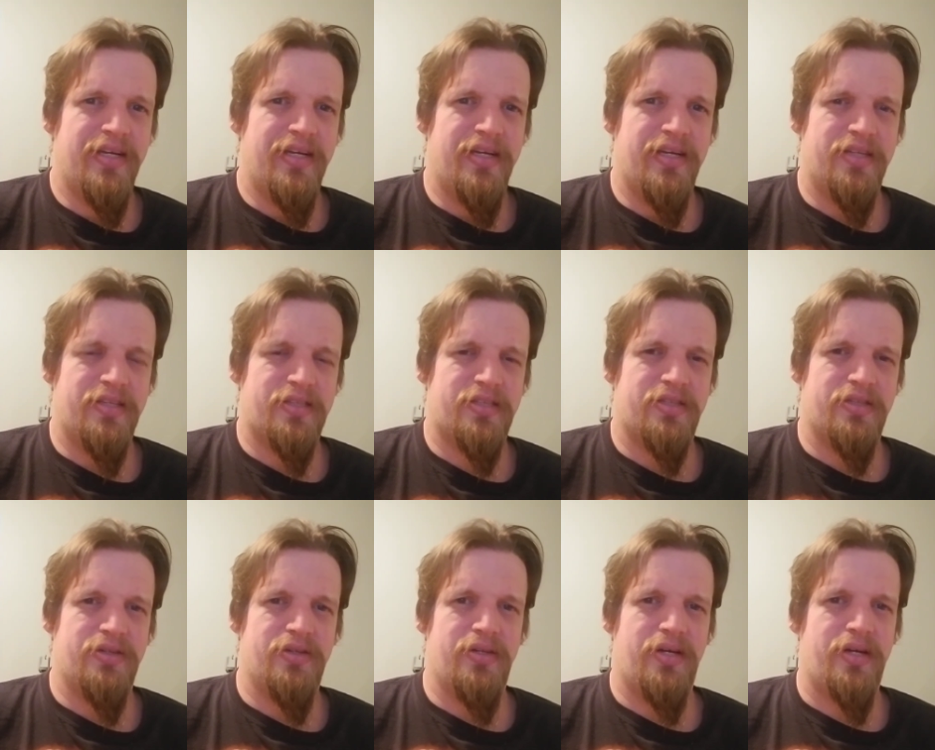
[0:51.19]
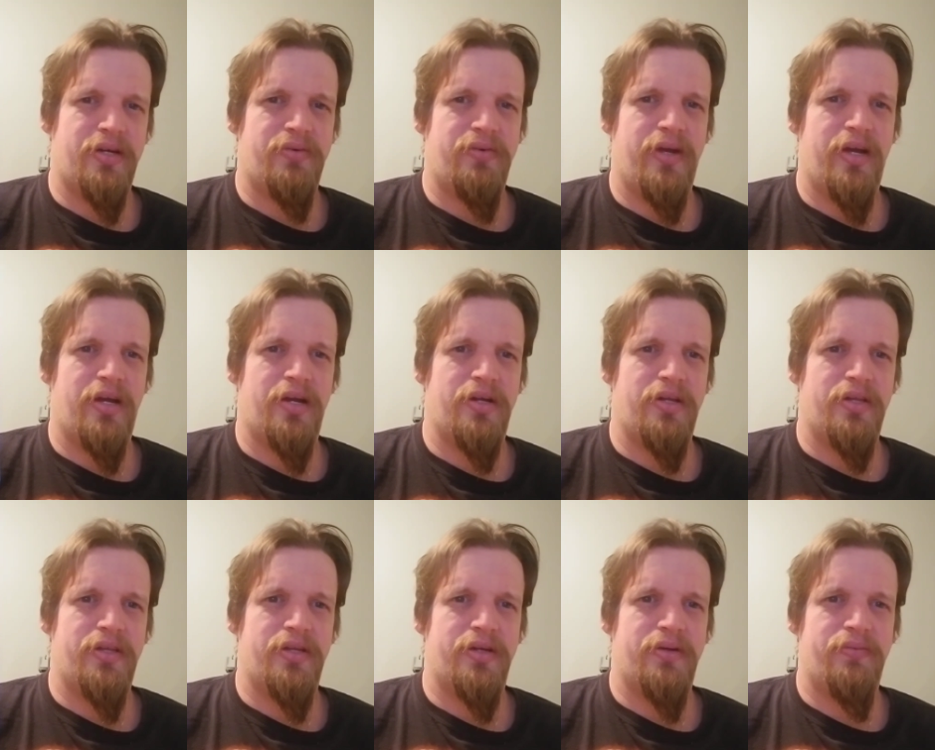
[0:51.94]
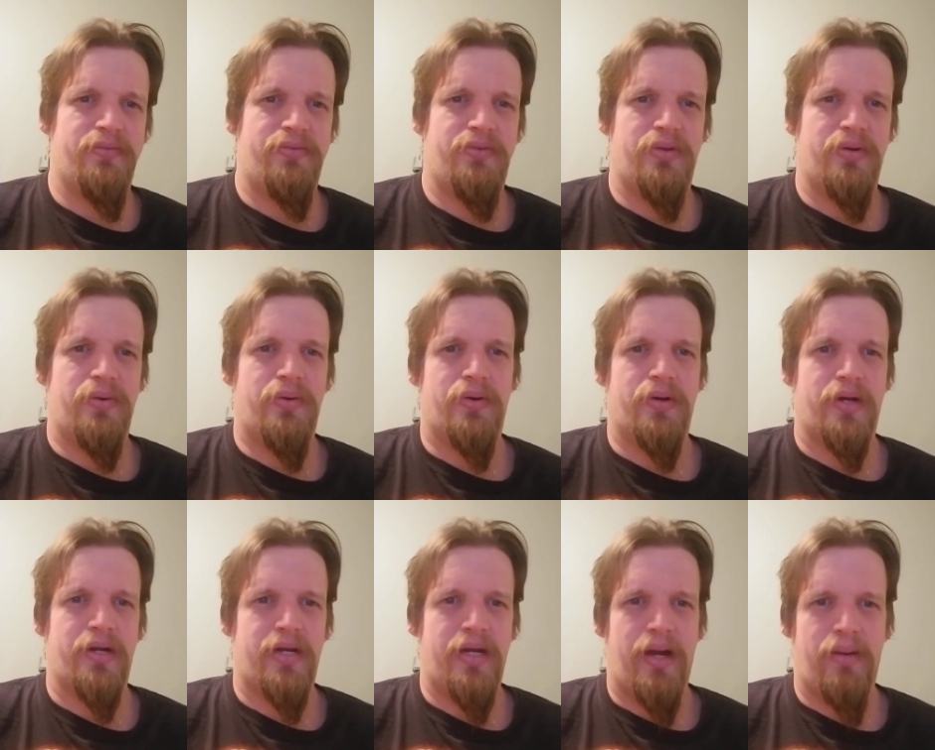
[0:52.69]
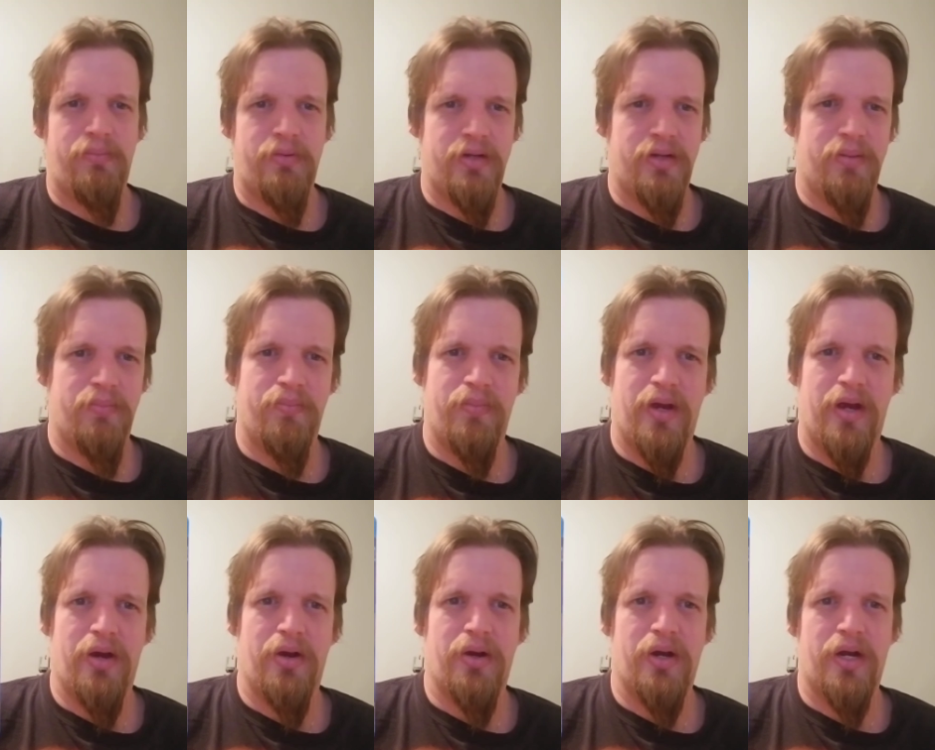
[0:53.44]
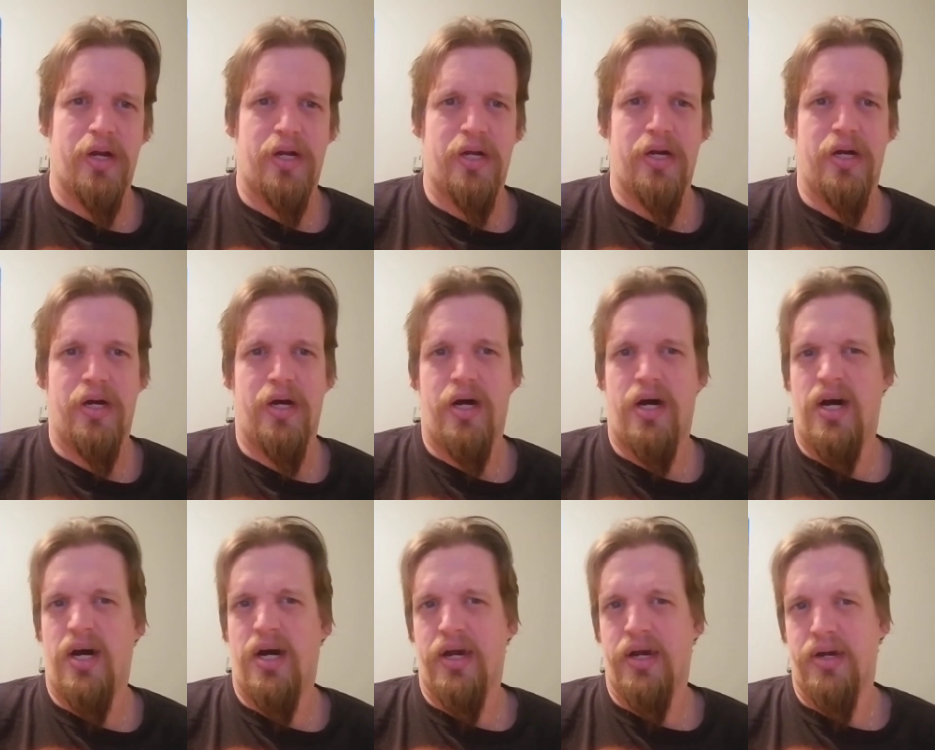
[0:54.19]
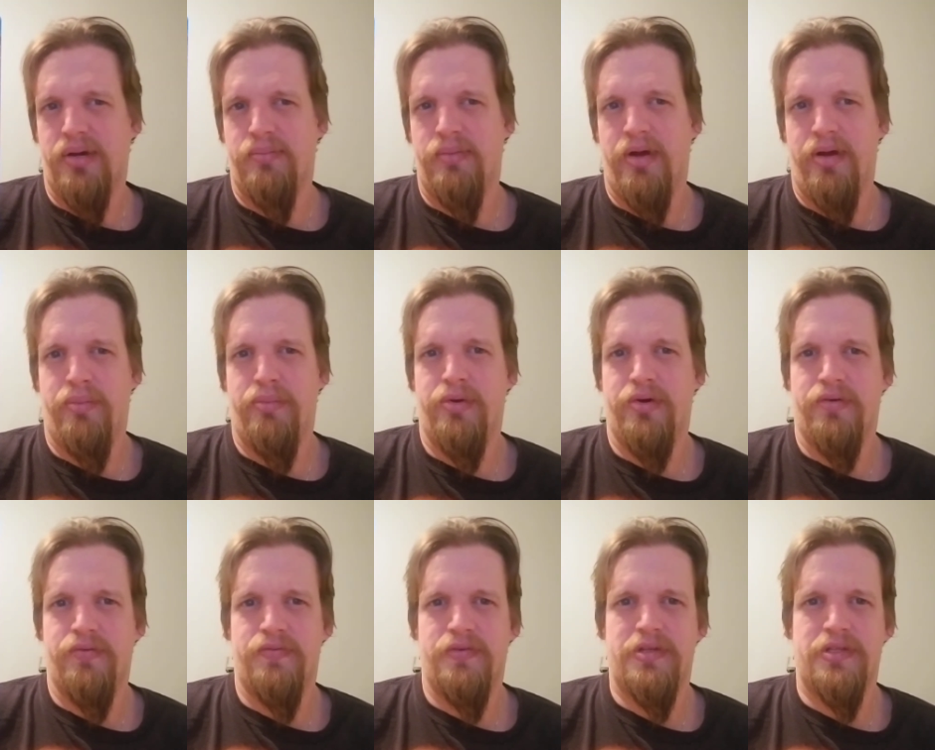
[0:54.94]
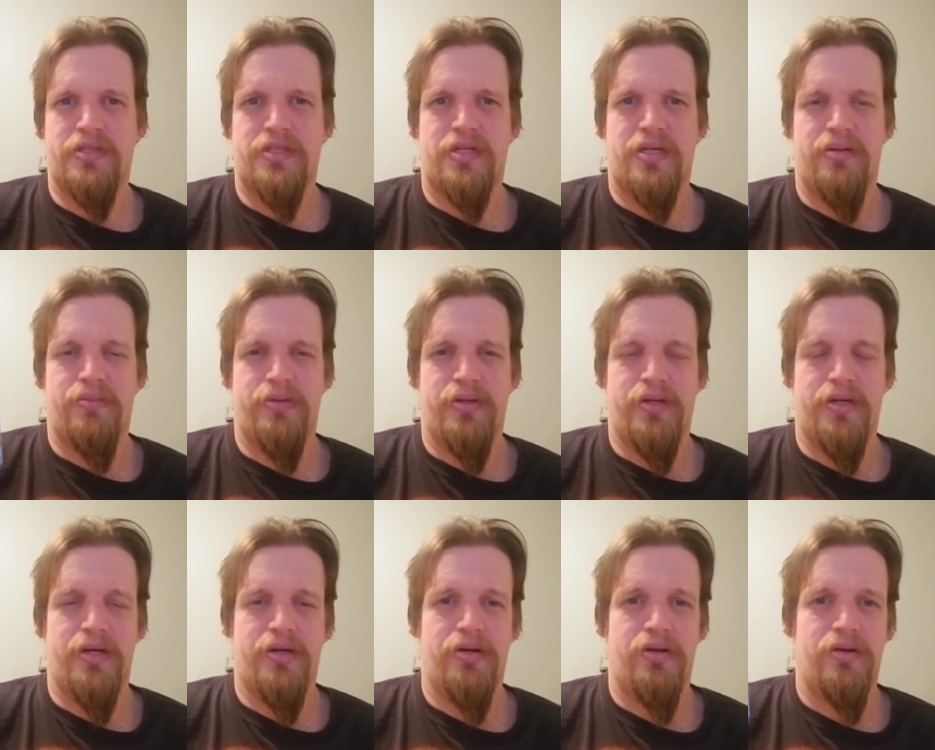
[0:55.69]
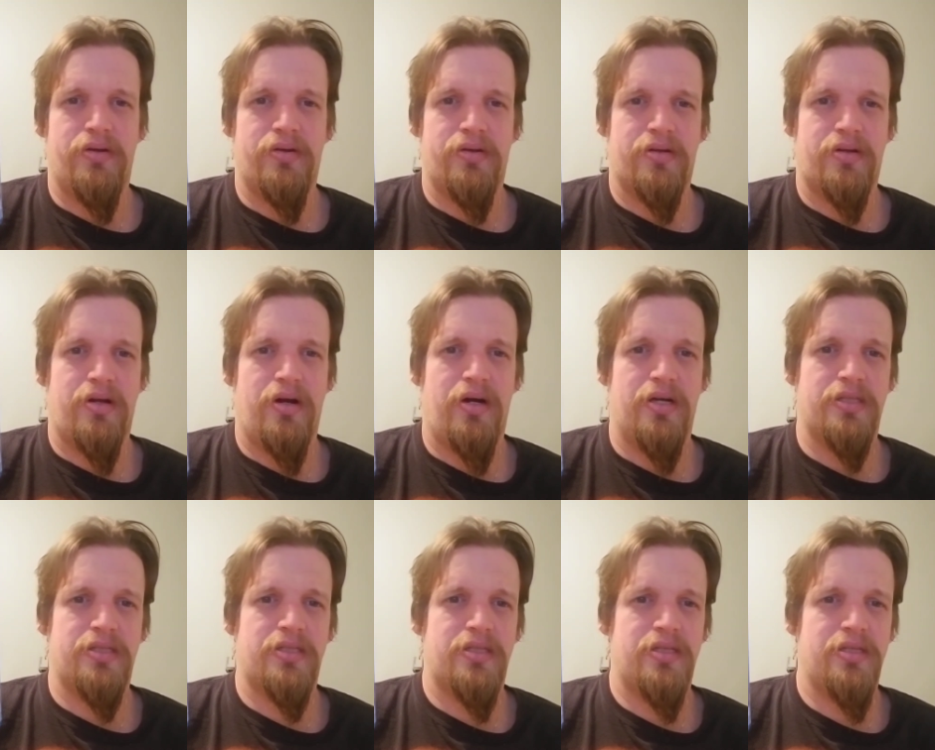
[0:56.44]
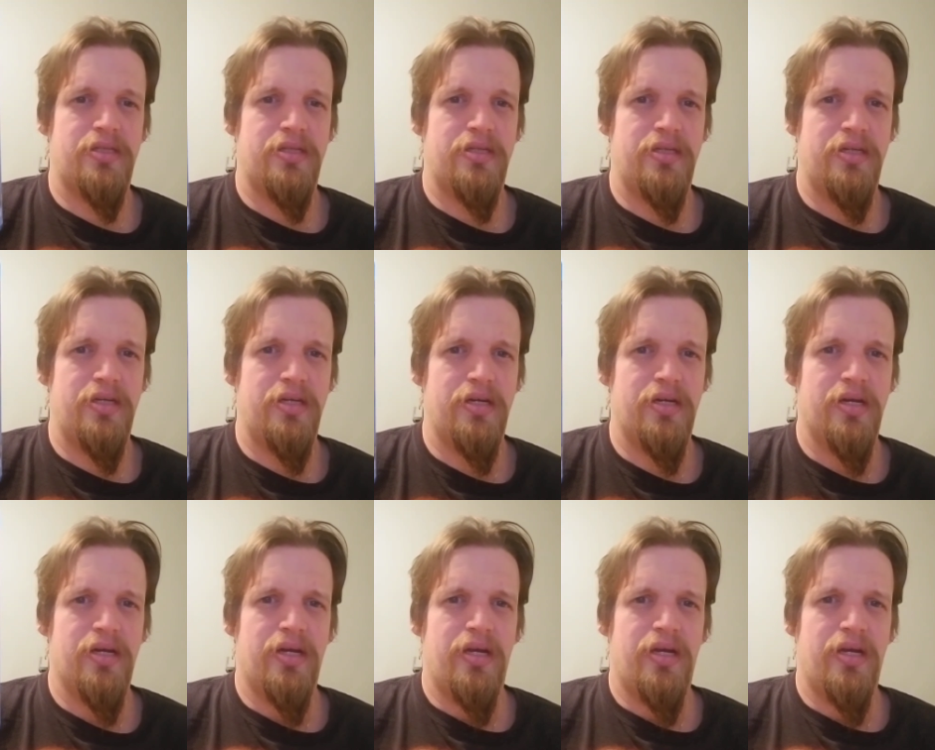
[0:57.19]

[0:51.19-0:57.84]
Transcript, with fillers: and so, like, we had all the Thor, Captain America, Iron Man movies coming out constantly.